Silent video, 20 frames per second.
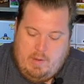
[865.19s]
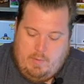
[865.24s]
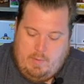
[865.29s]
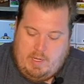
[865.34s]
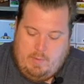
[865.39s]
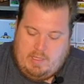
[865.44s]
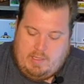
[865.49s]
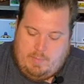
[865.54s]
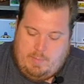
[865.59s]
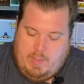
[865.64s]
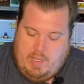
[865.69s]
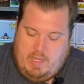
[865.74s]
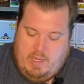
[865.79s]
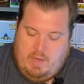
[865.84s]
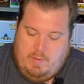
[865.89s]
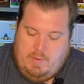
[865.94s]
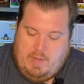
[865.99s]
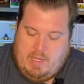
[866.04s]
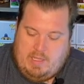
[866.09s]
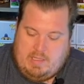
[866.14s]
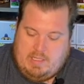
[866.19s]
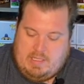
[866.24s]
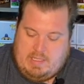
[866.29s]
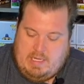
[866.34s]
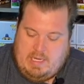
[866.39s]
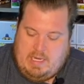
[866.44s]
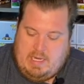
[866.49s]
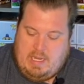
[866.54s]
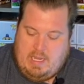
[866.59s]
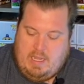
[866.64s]
We got the pin. We got the
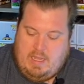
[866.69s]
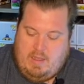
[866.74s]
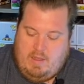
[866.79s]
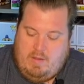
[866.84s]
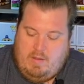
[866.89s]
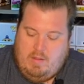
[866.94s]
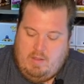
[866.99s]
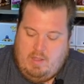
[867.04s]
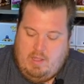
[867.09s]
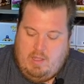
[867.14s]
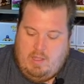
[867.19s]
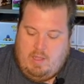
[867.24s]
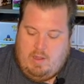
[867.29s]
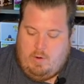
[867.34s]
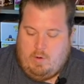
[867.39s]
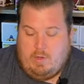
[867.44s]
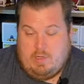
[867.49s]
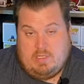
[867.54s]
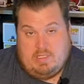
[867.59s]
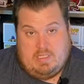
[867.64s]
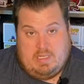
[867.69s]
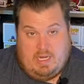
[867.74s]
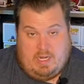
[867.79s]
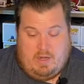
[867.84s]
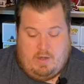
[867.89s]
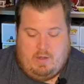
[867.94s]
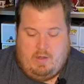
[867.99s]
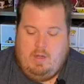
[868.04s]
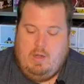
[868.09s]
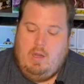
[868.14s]
decal or
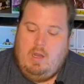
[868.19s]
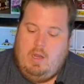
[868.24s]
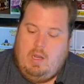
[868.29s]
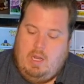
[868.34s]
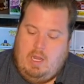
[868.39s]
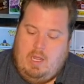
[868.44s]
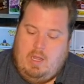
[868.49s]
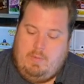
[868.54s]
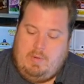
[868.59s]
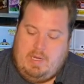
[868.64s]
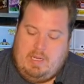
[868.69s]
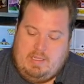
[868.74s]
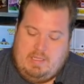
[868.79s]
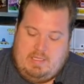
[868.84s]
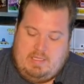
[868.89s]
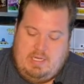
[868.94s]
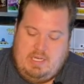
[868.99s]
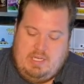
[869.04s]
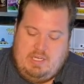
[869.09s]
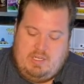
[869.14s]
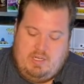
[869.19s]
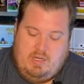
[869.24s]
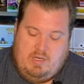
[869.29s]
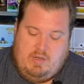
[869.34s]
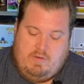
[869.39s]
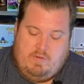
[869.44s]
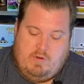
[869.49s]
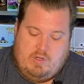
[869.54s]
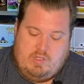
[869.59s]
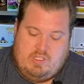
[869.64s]
sticker. Uh, we got the T-shirt
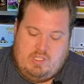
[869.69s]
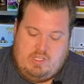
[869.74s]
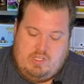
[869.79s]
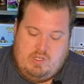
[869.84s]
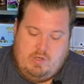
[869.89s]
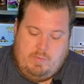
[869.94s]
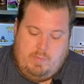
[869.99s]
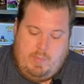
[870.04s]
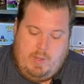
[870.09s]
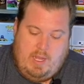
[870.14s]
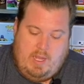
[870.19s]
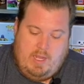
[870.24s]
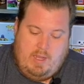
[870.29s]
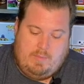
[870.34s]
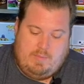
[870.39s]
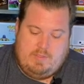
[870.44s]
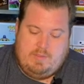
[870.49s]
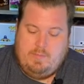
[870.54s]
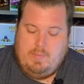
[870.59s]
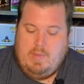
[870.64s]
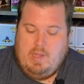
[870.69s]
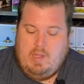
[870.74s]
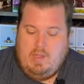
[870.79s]
and, of course, the two pops.